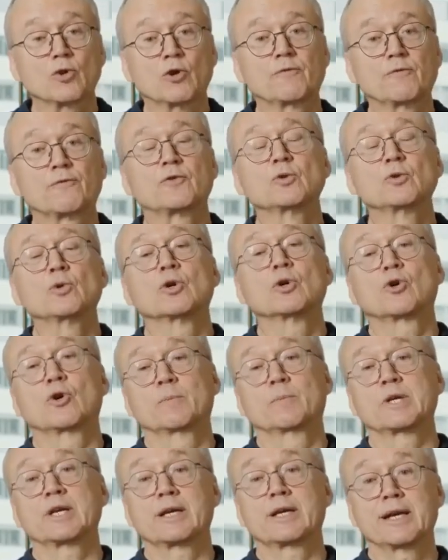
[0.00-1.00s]
of your
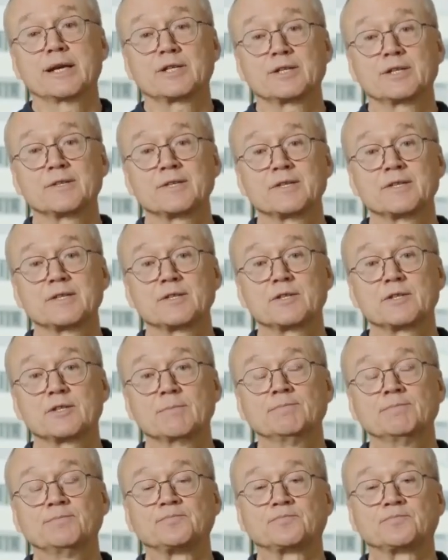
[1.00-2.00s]
communication
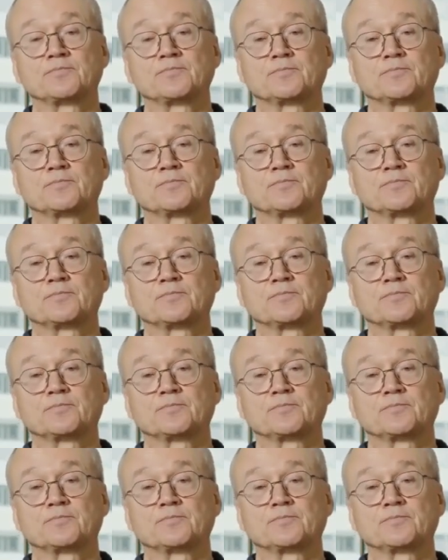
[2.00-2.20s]
system,